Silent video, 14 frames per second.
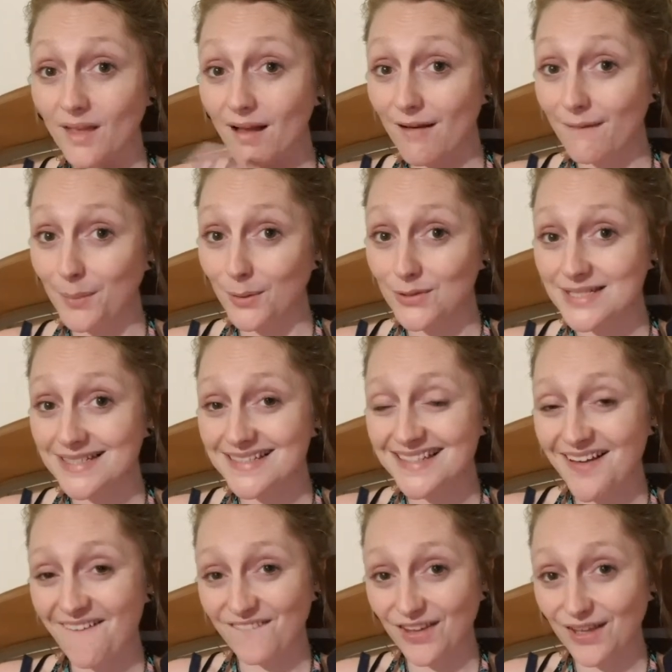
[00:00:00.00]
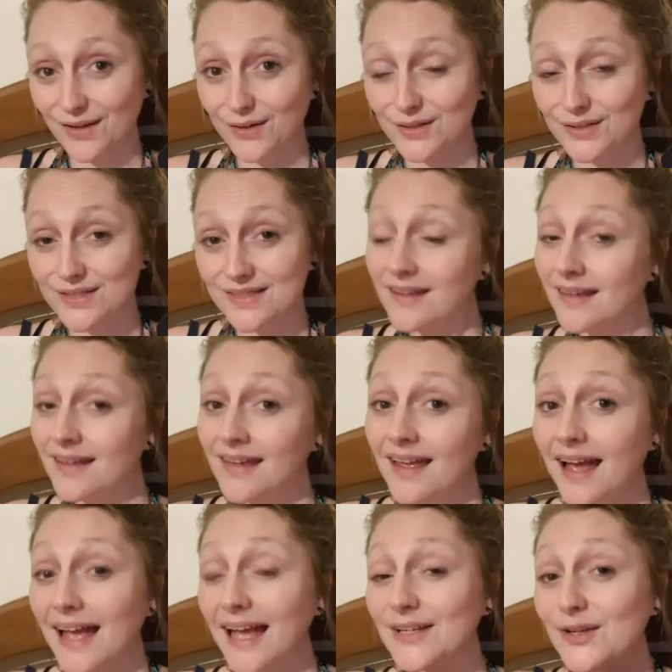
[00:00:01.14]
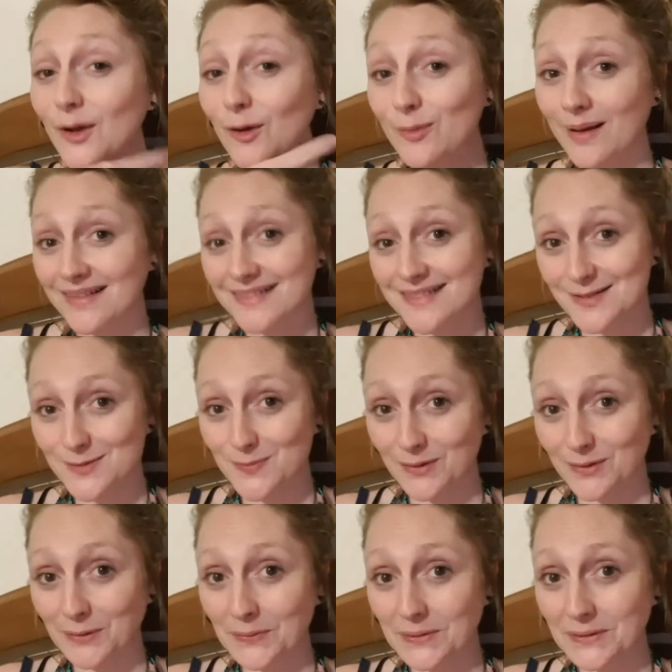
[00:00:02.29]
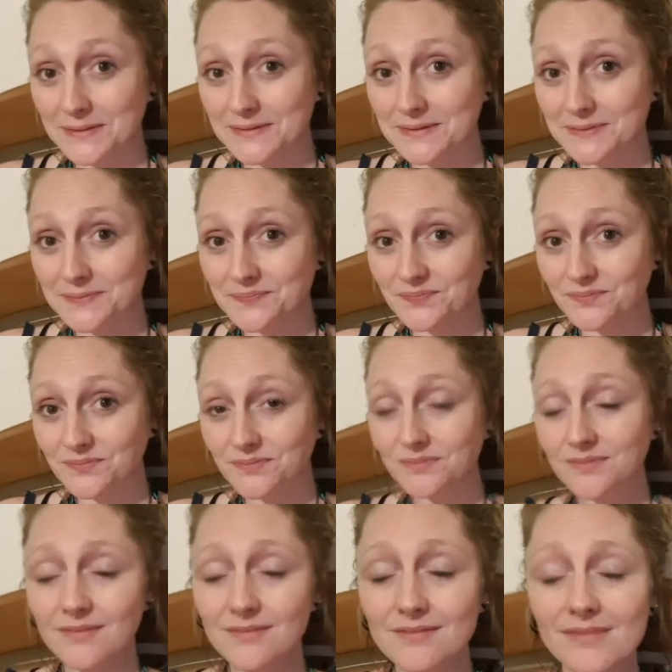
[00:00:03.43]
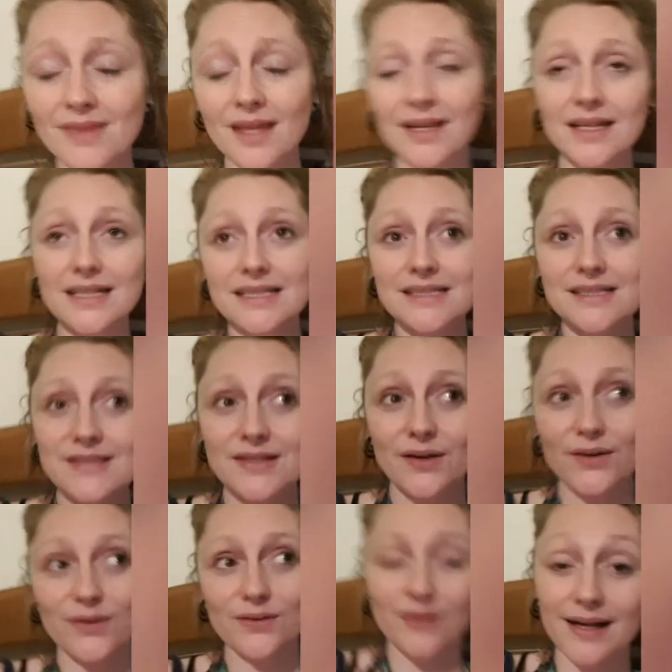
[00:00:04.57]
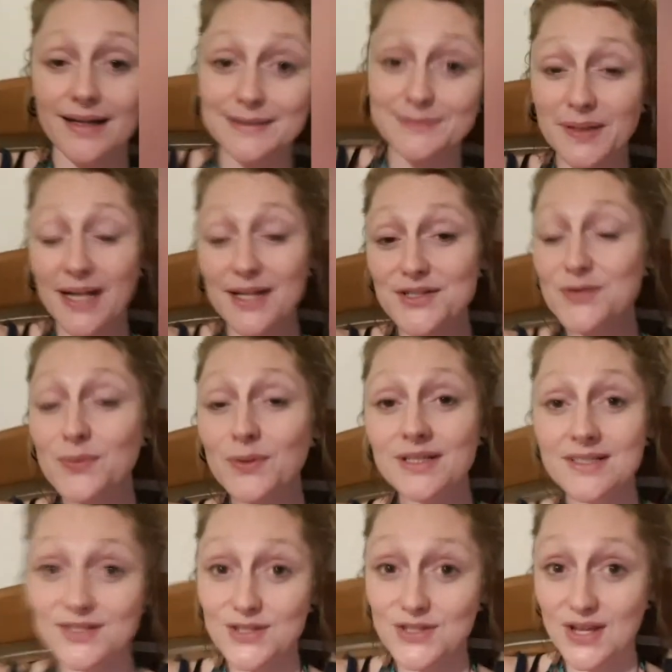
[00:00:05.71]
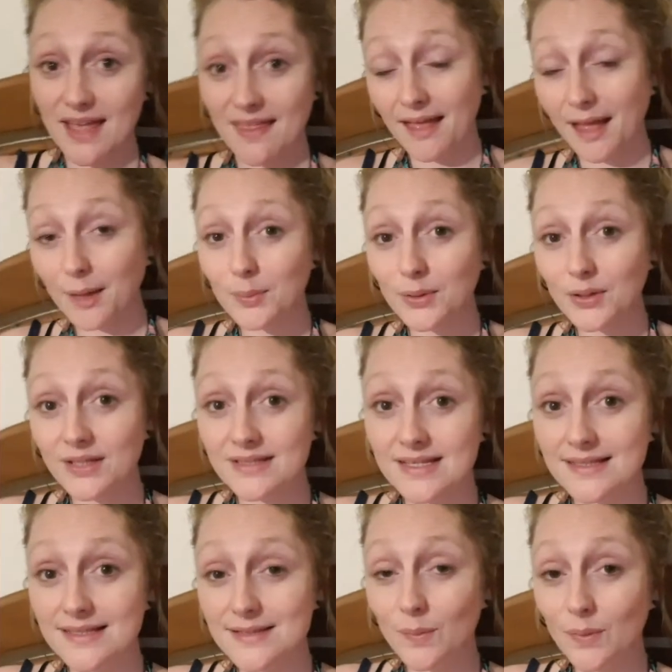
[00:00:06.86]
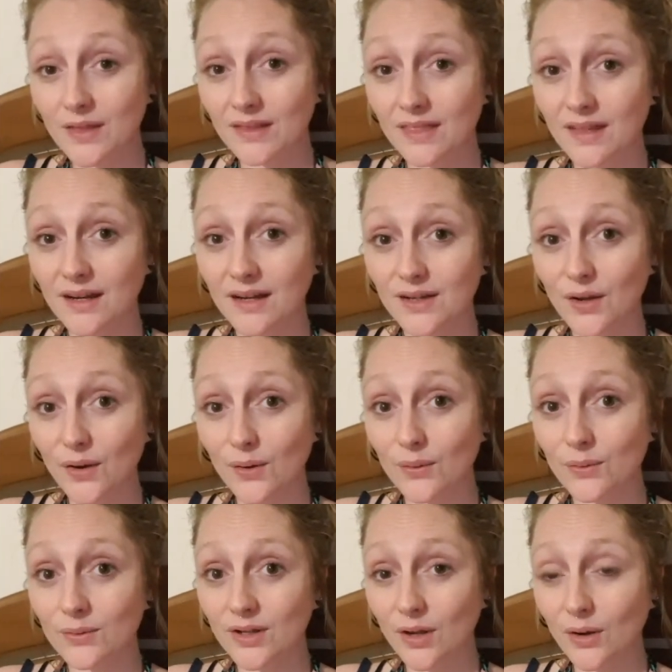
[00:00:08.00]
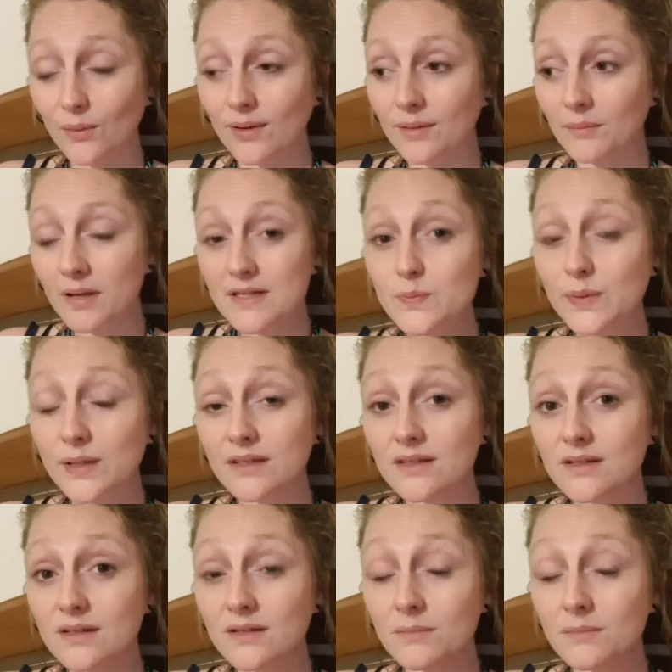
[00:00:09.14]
our bodies, our vehicles, and go back to the spirit world. So I just wanted to share that because that's something that I know, you know, it must be